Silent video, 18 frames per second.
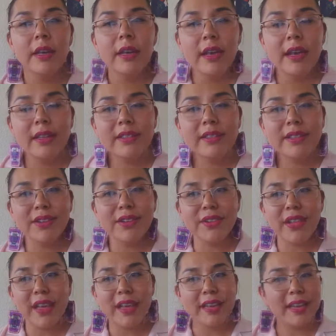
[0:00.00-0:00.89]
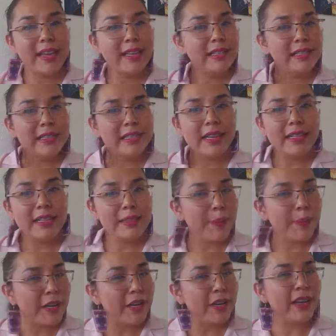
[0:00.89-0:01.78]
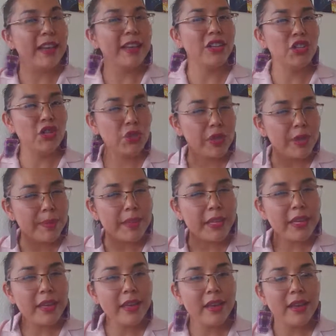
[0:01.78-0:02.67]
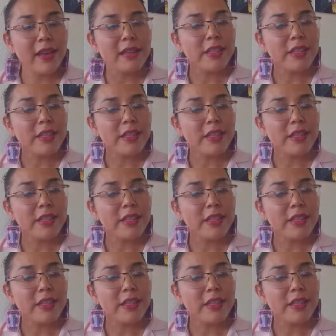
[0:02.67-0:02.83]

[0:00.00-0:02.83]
And so, it's been extremely